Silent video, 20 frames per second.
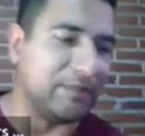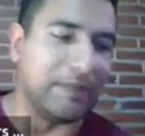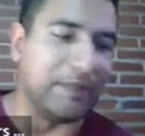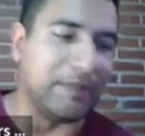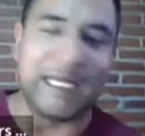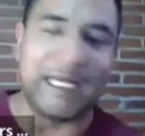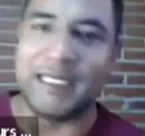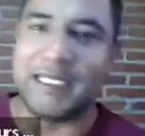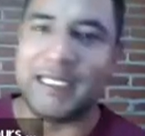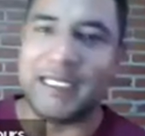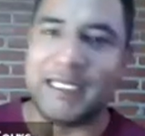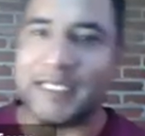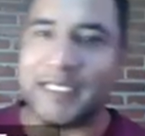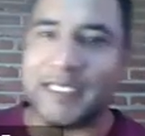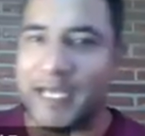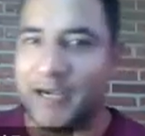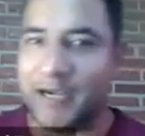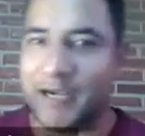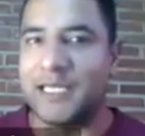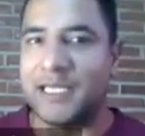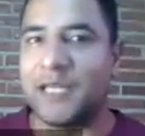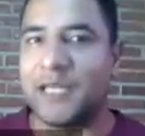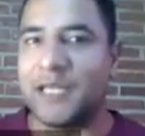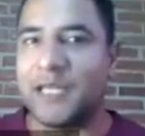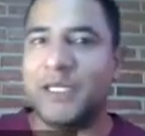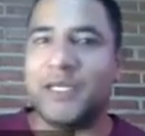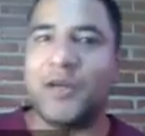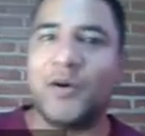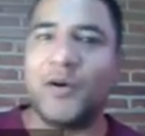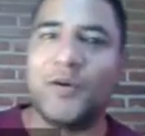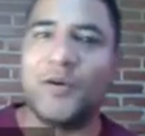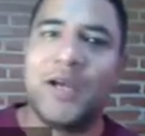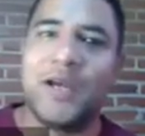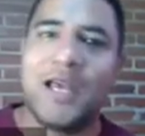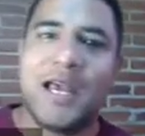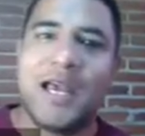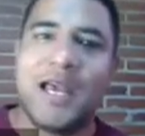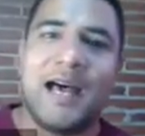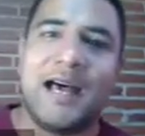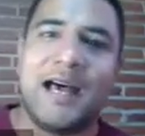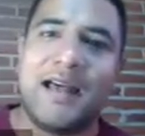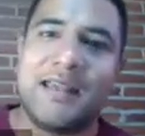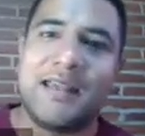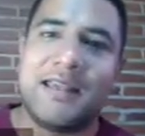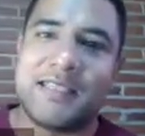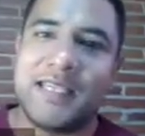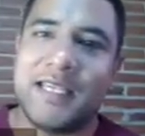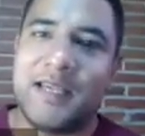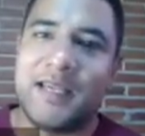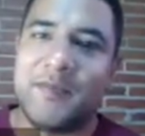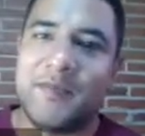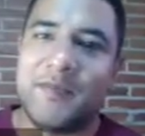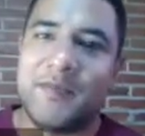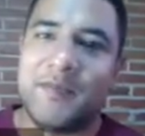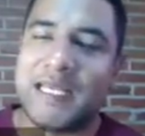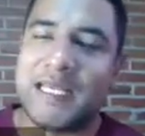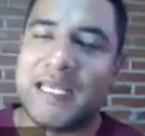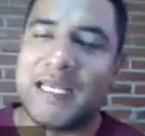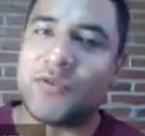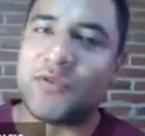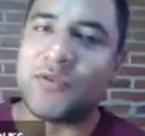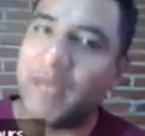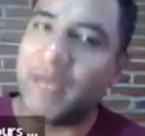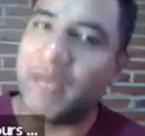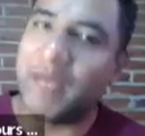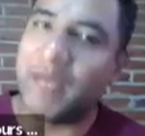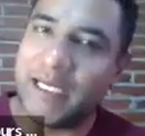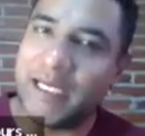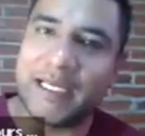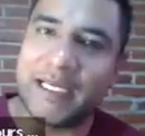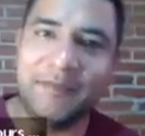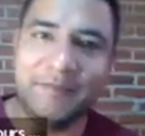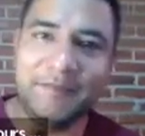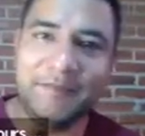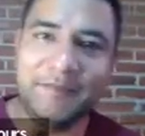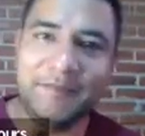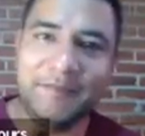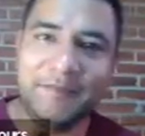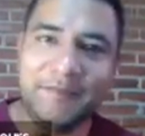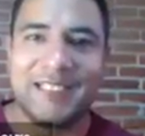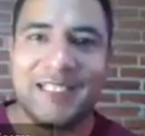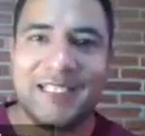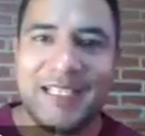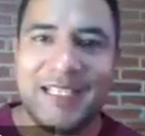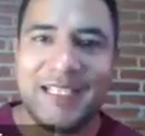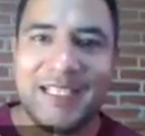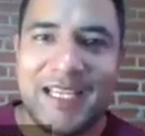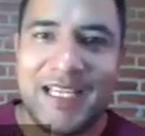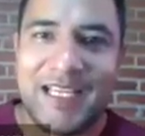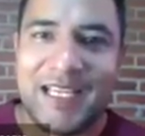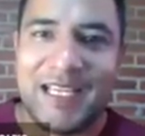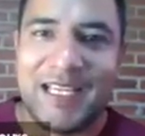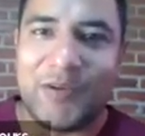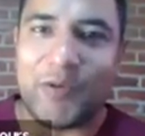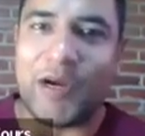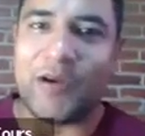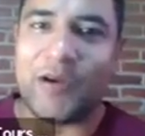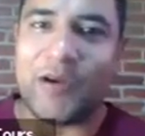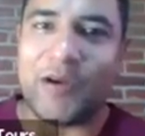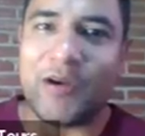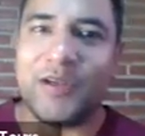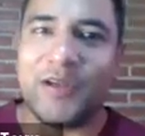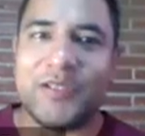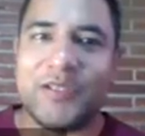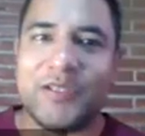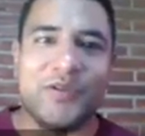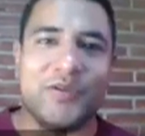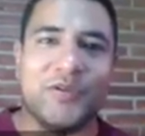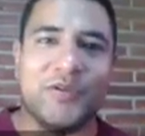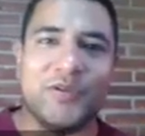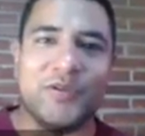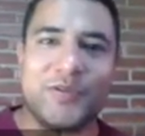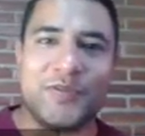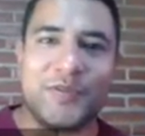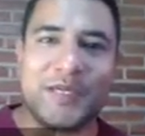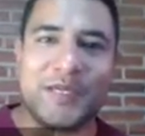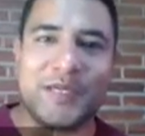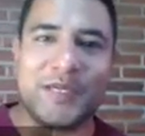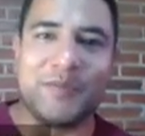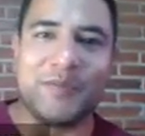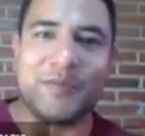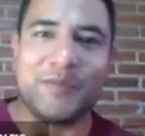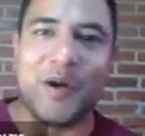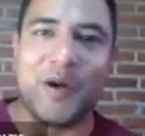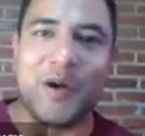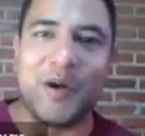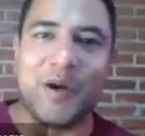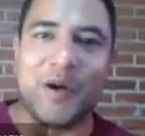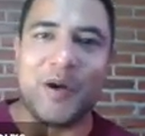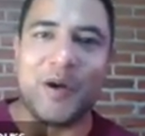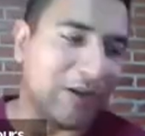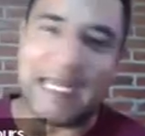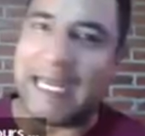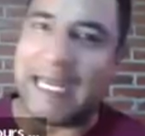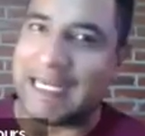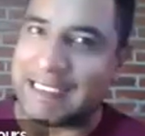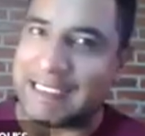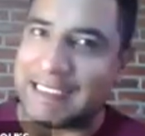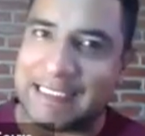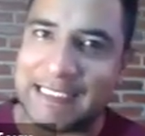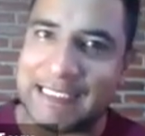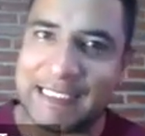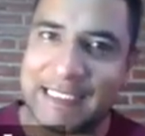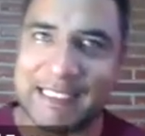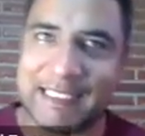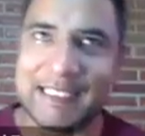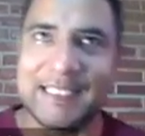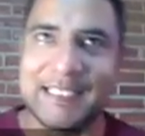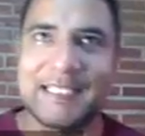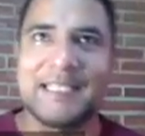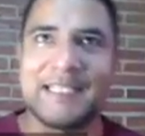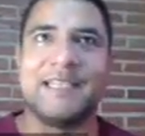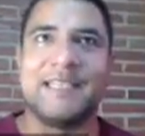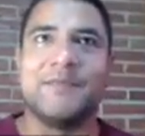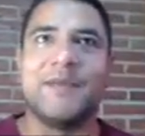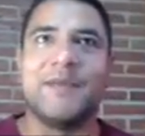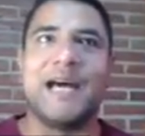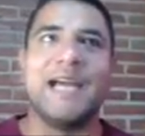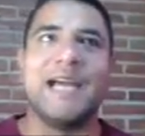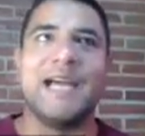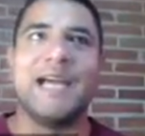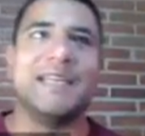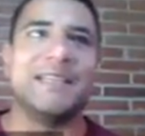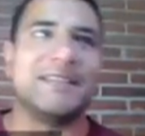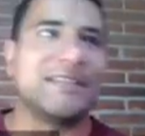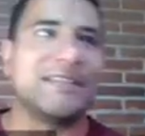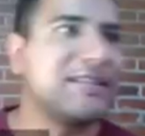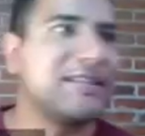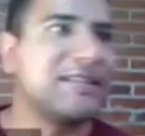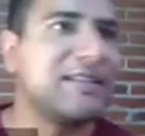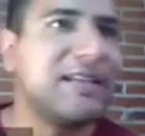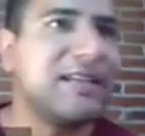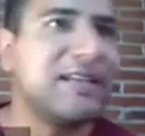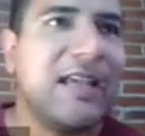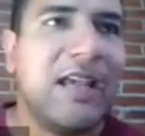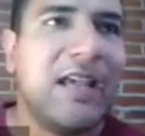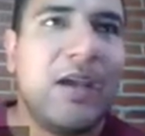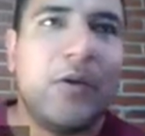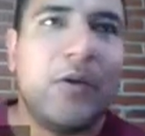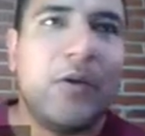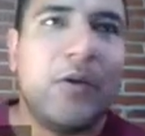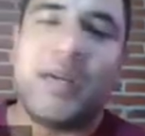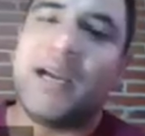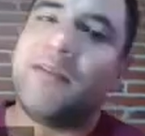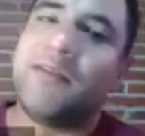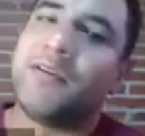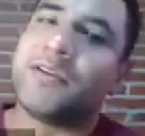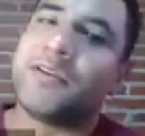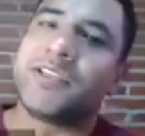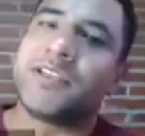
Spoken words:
mainly in the area that we know as Mesoamerica. We're going to speak much about the Aztecs, the Mayans. We have other